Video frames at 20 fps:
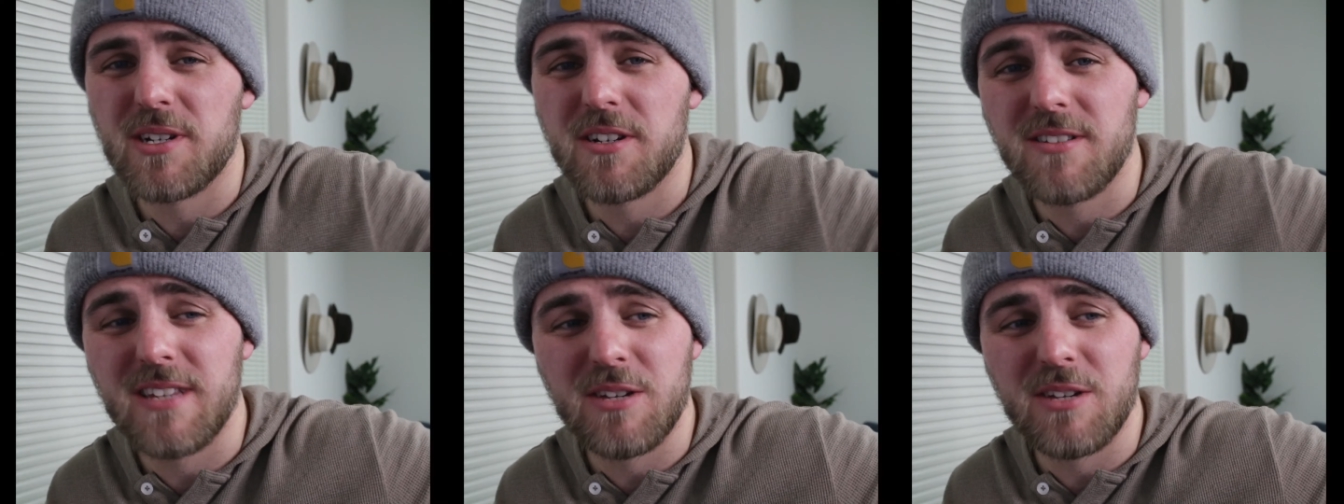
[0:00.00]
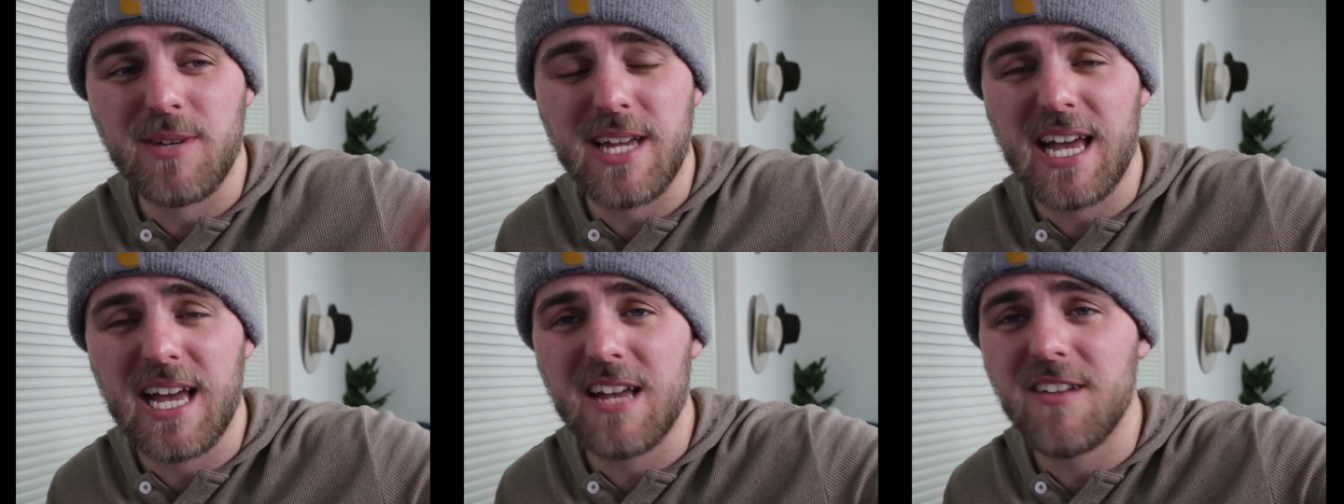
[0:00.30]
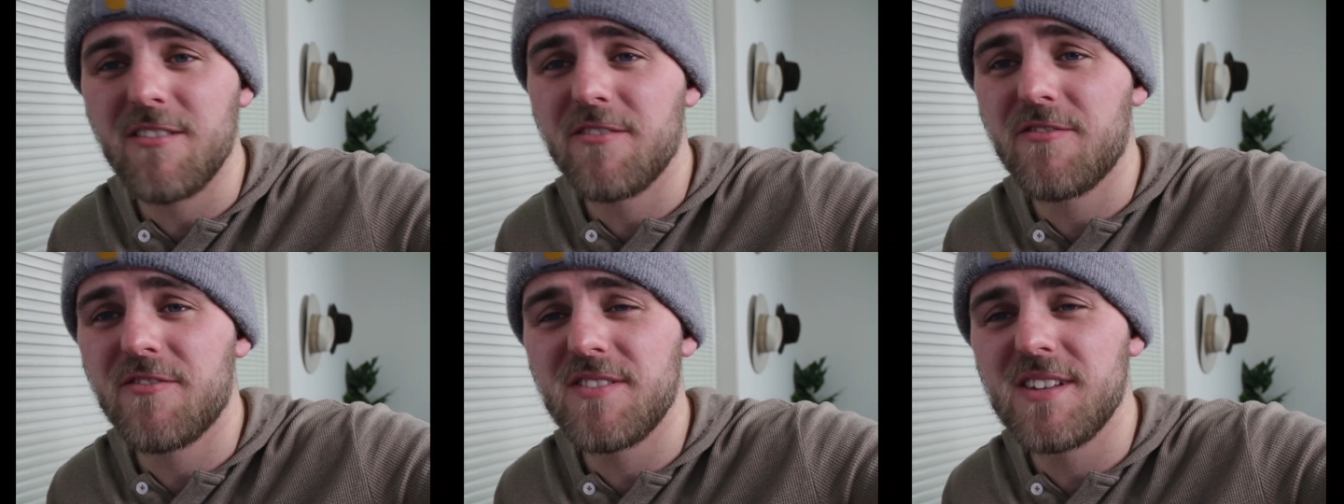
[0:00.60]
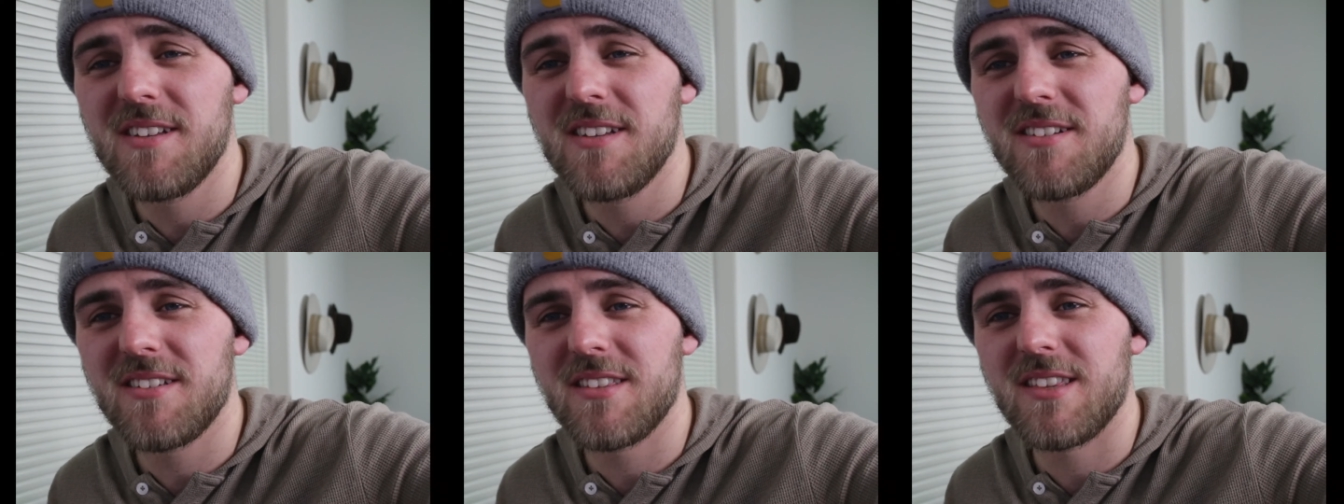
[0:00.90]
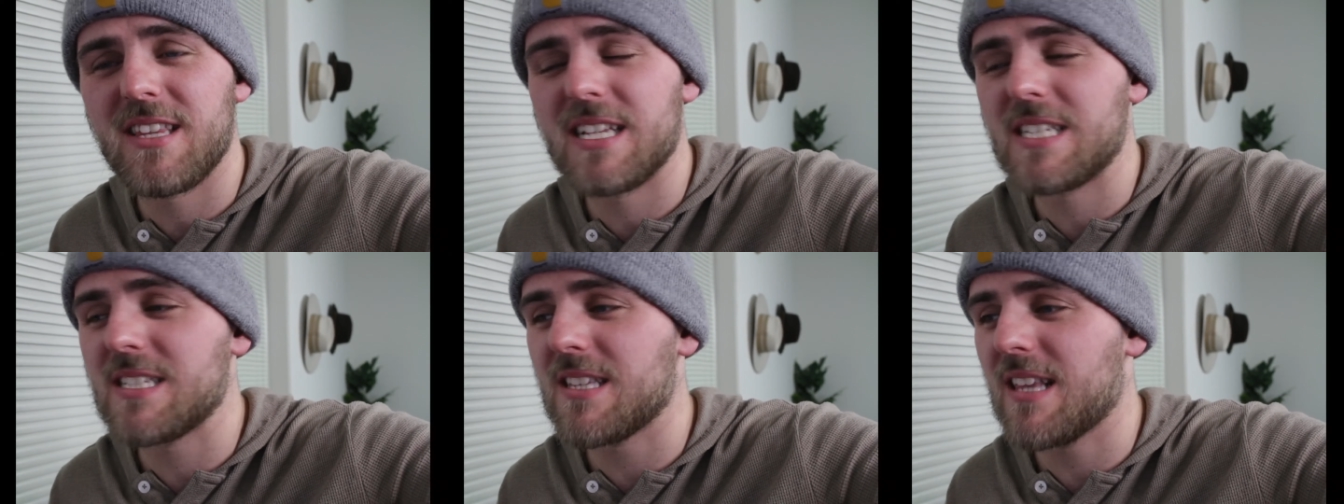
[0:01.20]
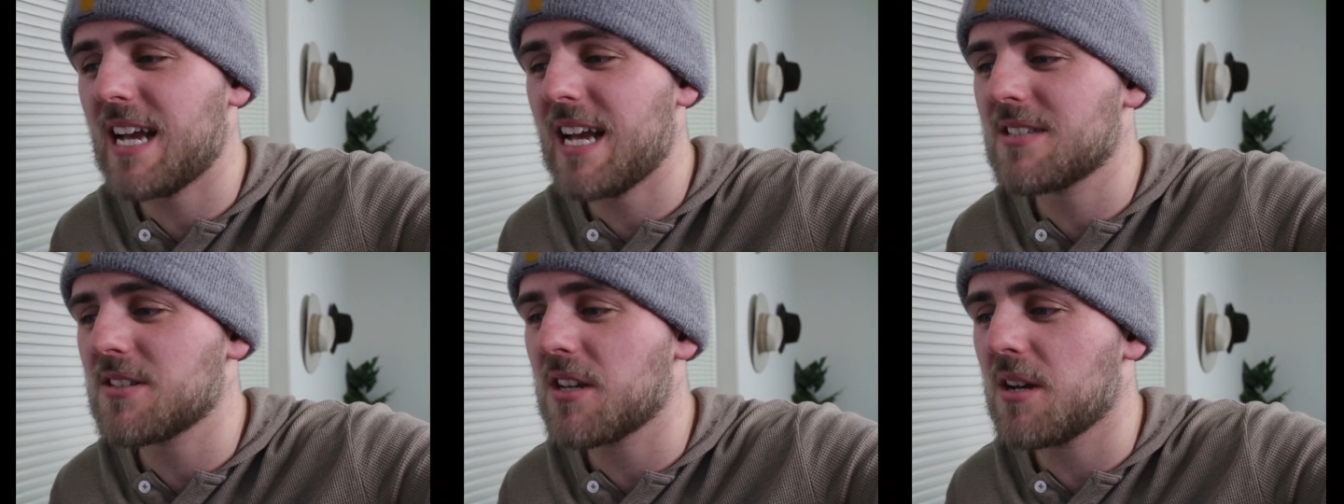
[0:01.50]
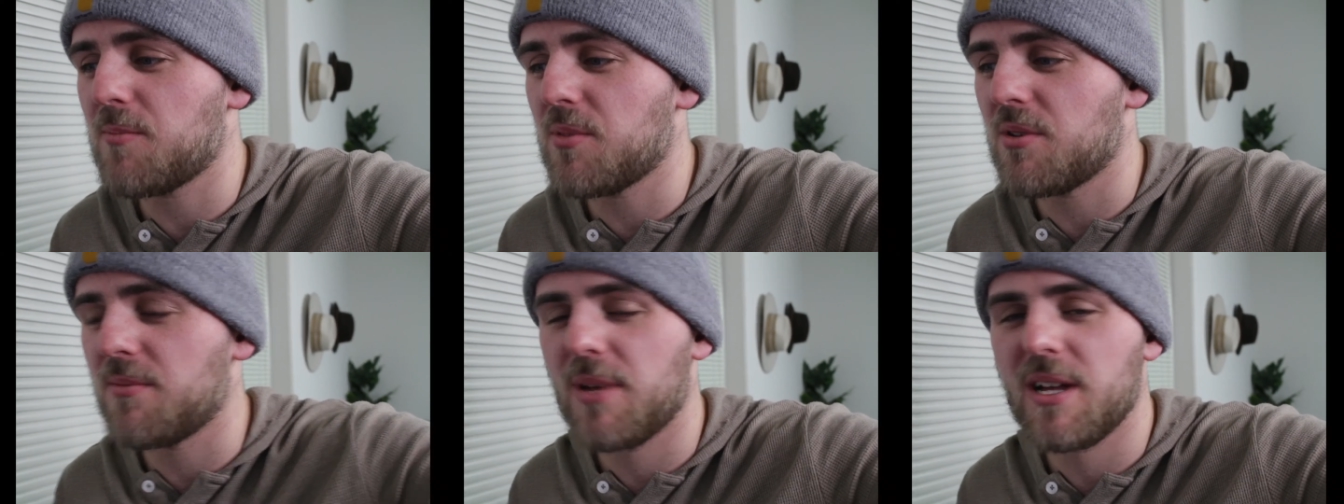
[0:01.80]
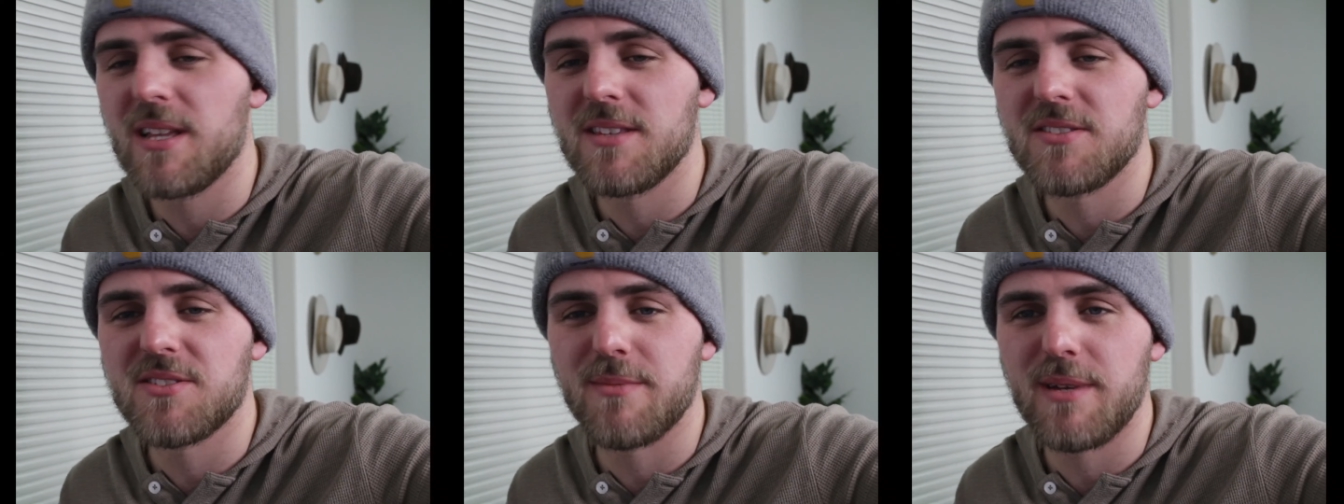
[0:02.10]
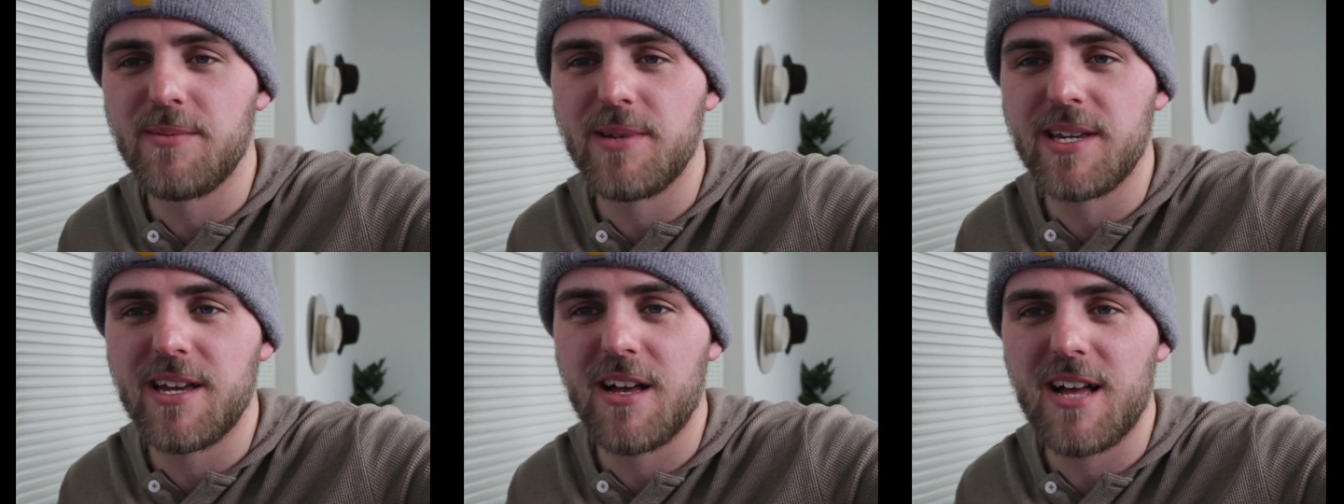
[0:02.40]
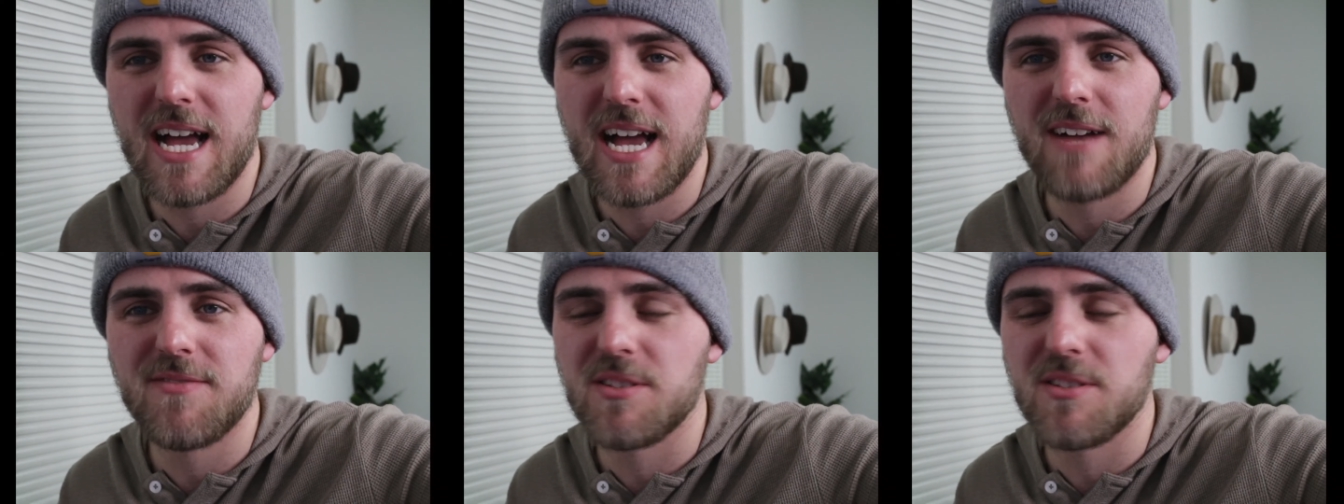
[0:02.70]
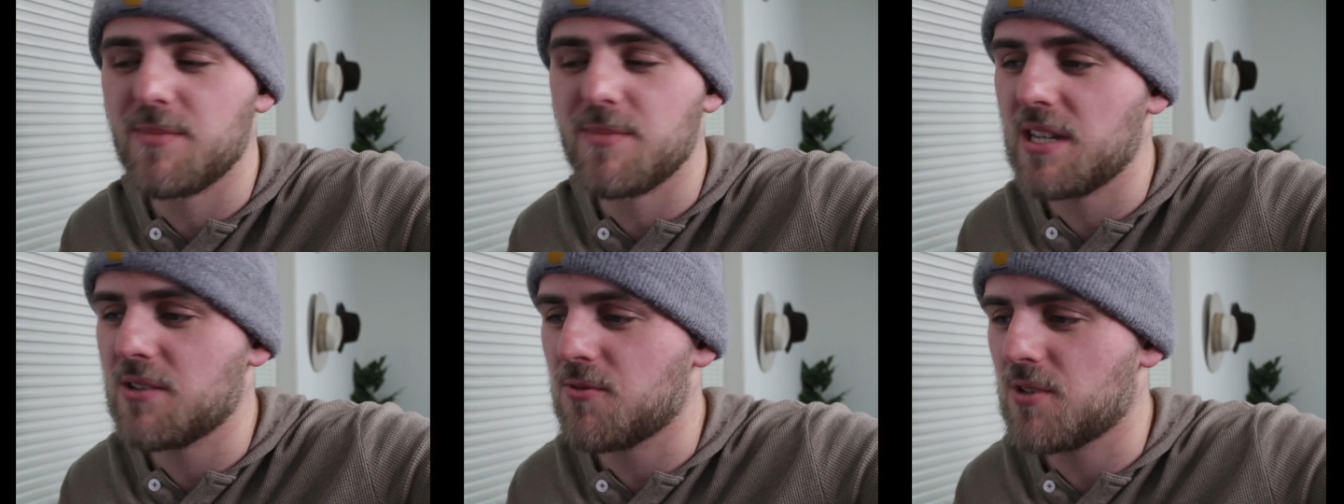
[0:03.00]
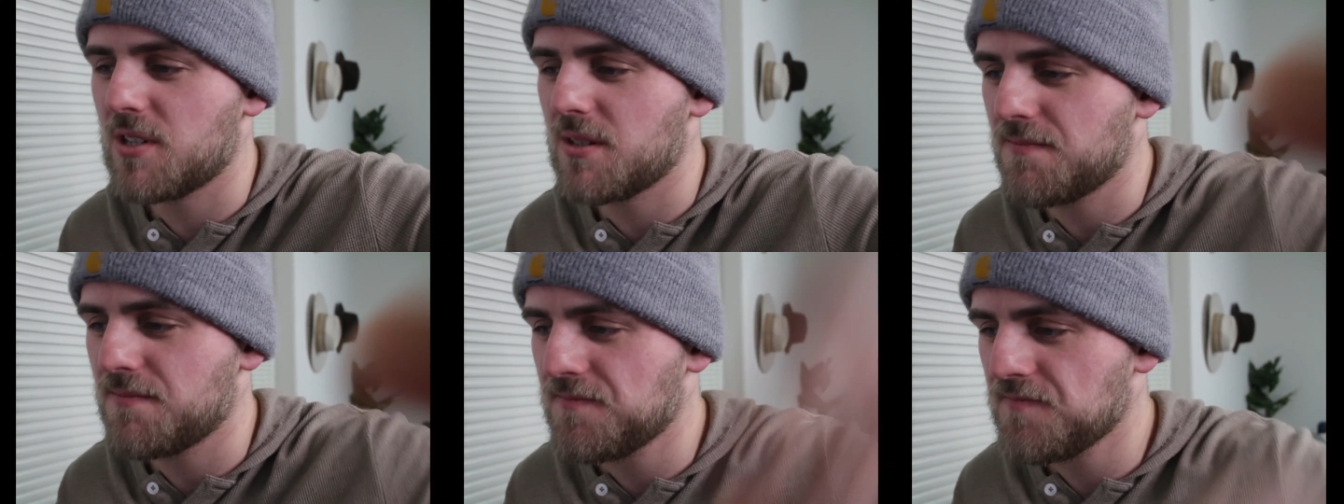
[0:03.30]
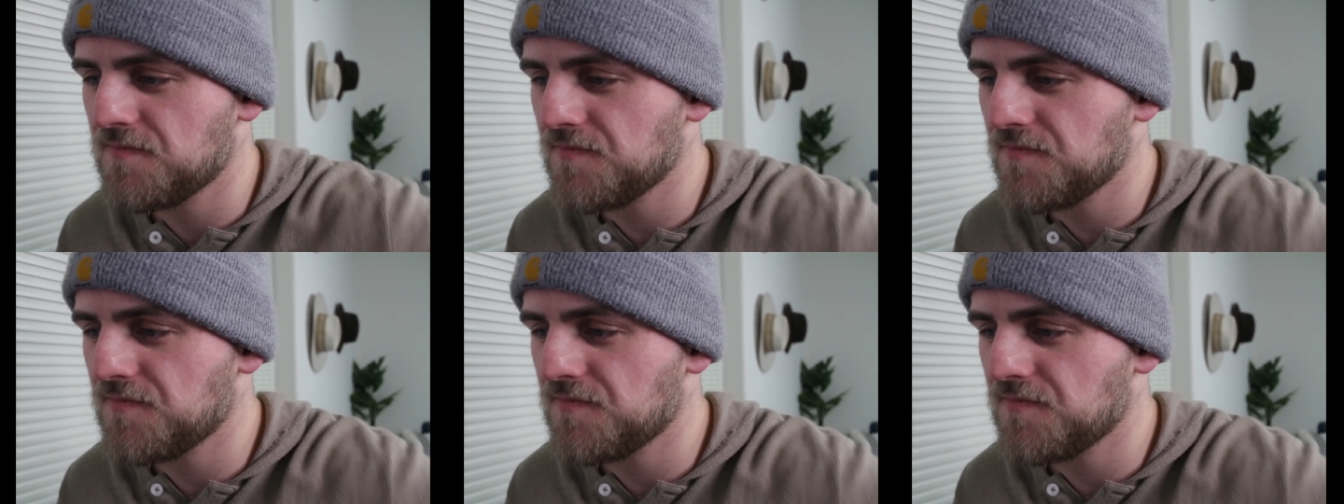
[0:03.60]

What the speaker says: like we have this last couple months, maybe I'll have to make one.